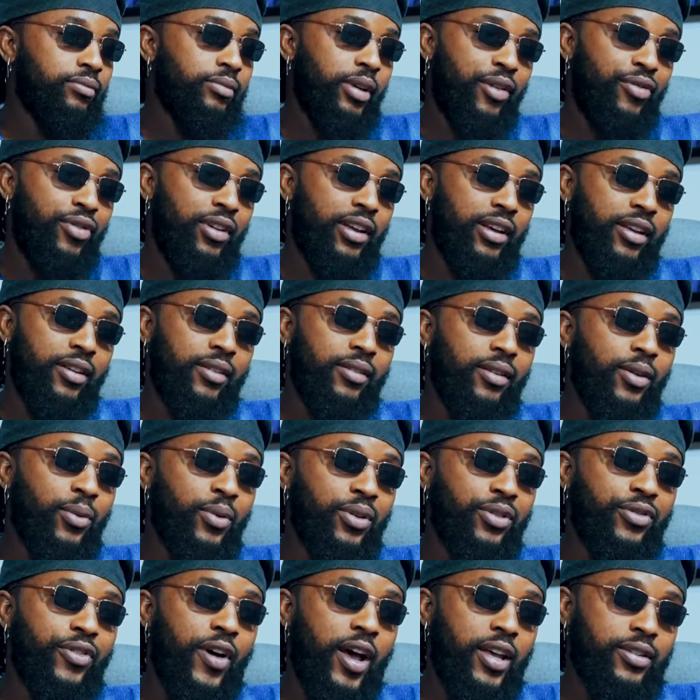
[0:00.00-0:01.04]
but i feel like it
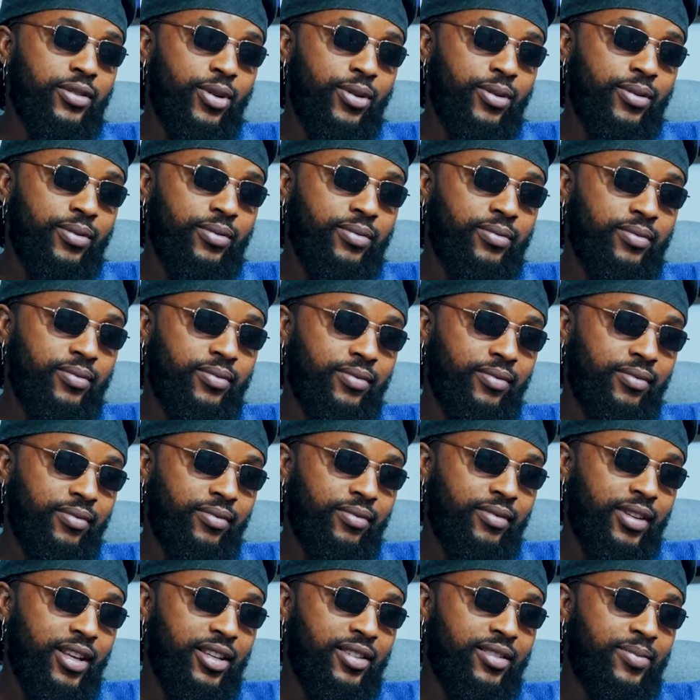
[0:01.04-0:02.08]
was fast though
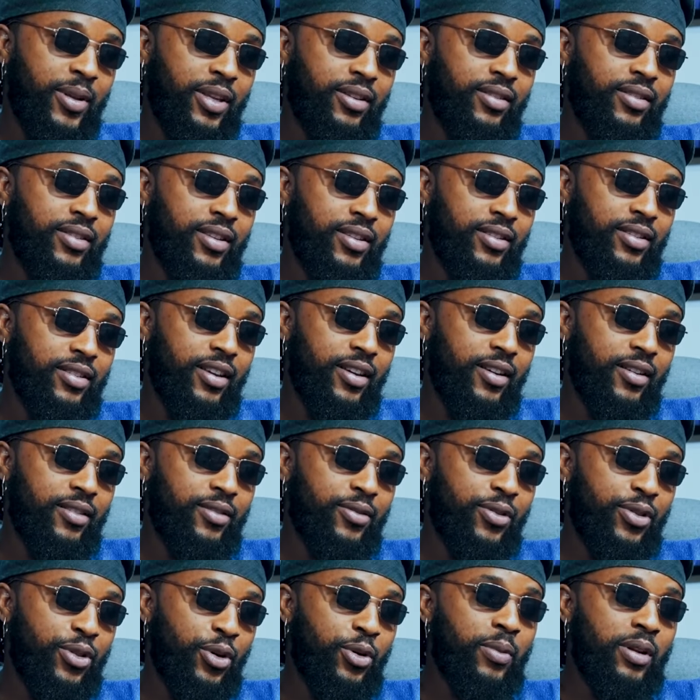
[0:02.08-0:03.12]
let's be sincere,
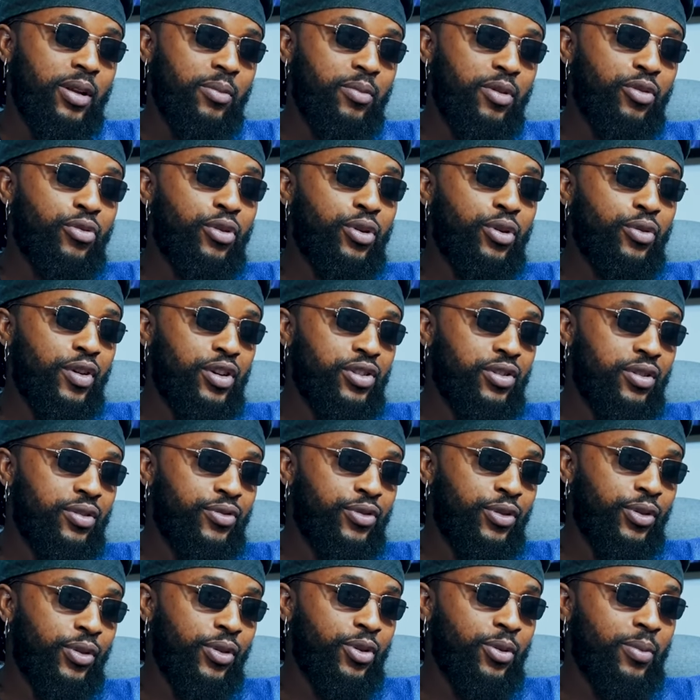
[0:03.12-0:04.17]
Third Mainland, the renovation
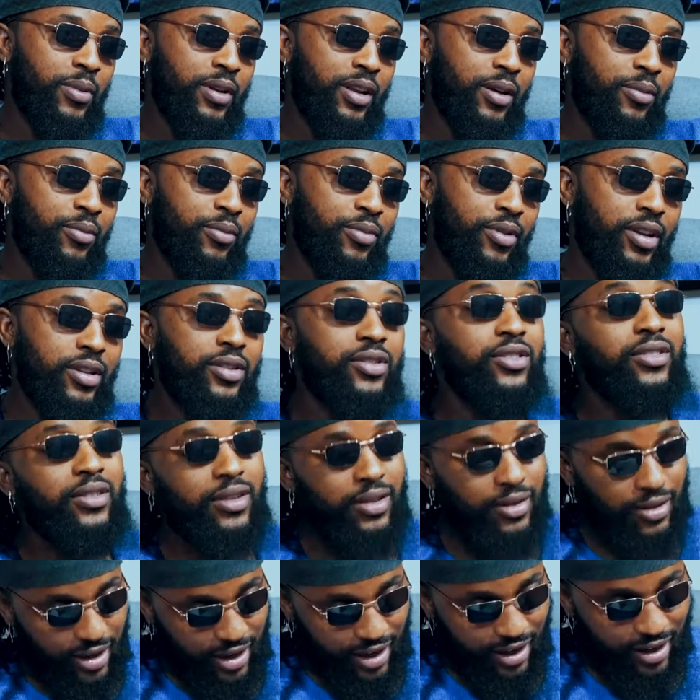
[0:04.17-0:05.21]
for the Third Mainland bridge
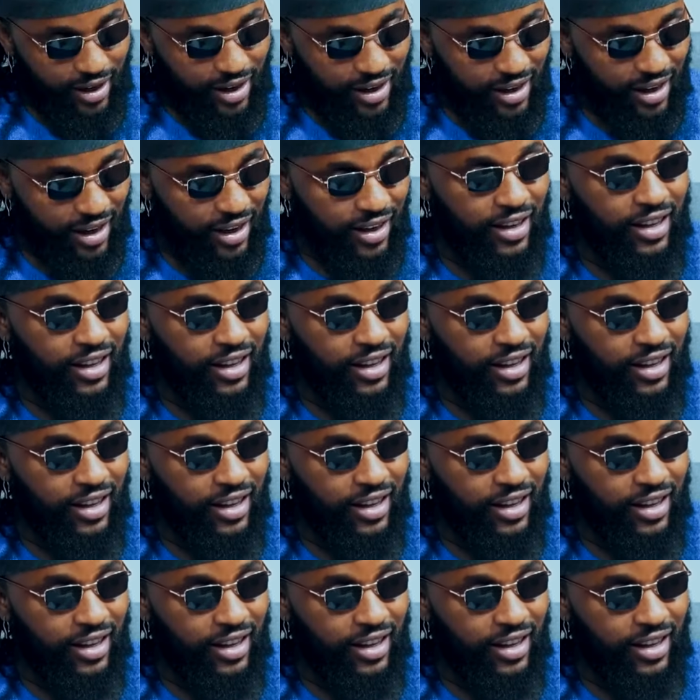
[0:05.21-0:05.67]
in in in